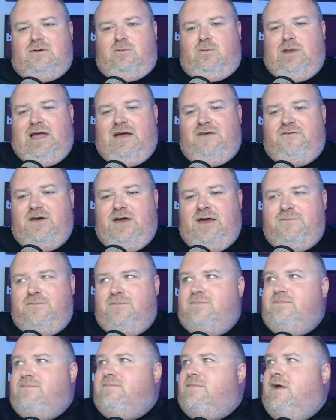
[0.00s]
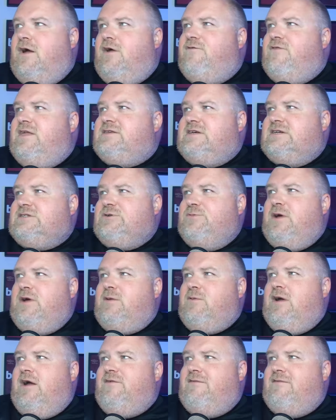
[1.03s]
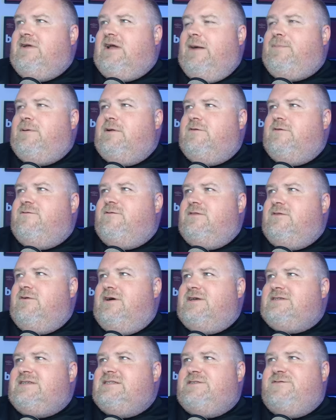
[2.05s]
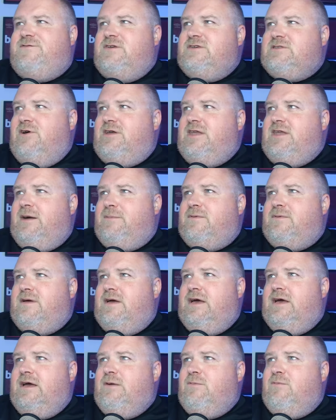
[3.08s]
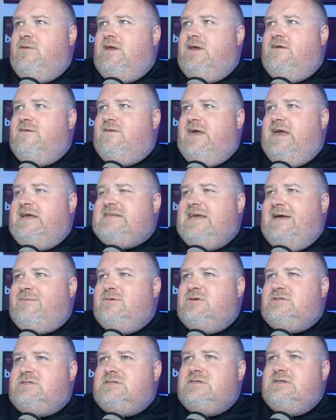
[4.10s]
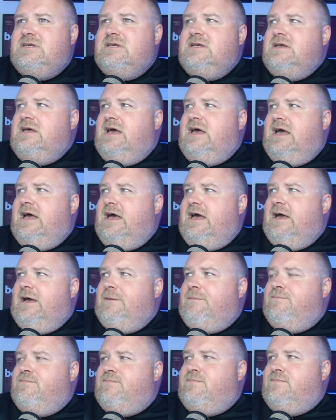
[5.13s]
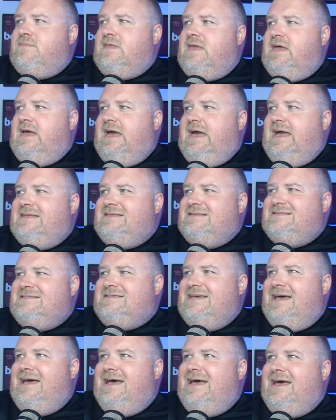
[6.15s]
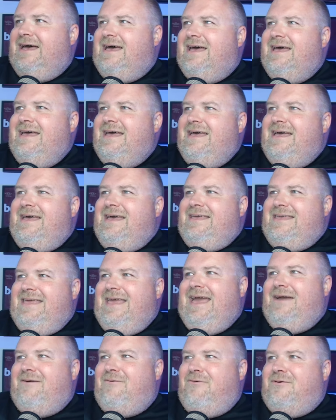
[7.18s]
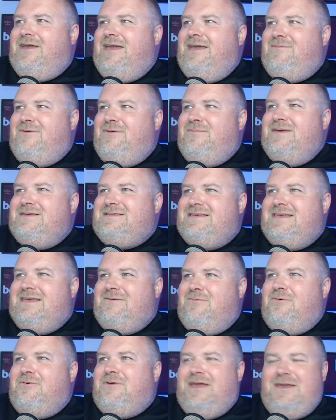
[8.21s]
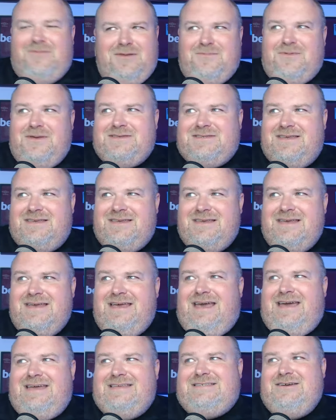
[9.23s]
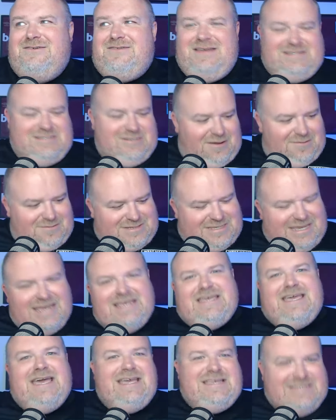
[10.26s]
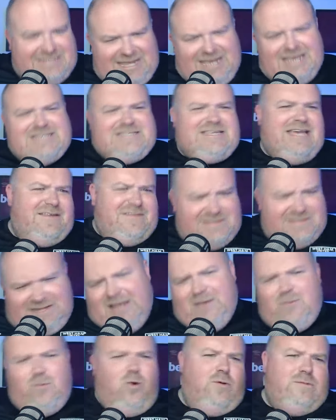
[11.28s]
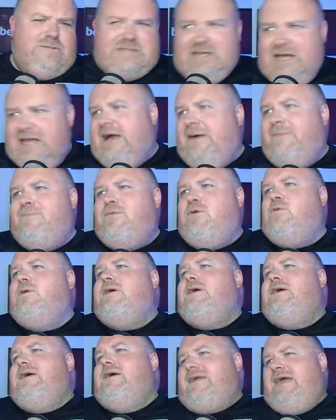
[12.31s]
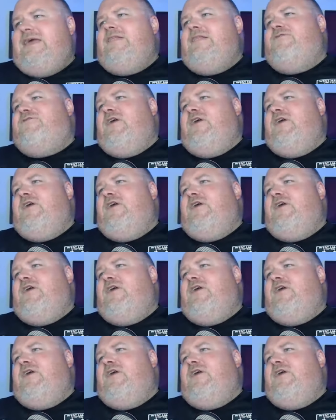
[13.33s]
We'll have um, over the international break, we hope we have a couple of nice interviews lined up um, with ex Hammers. Um, and uh, yeah, we'll keep you busy. We'll keep you busy. Until next time, take care, stay safe, stay warm, stay humble, keep the